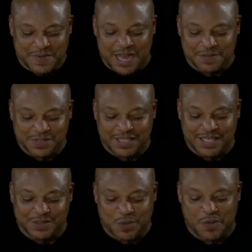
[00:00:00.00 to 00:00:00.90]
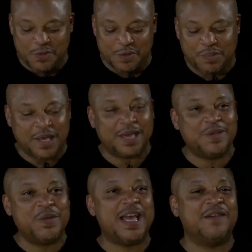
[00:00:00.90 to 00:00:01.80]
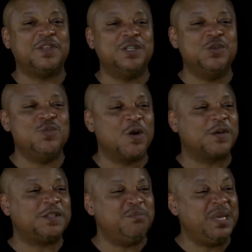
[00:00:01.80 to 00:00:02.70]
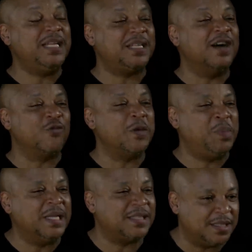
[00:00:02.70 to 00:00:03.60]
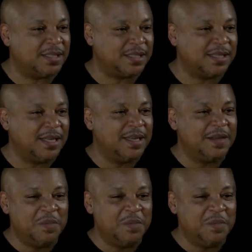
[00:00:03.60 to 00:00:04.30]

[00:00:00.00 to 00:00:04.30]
Bible says when we repent, we have to do works meet of repentance. Mm-hmm.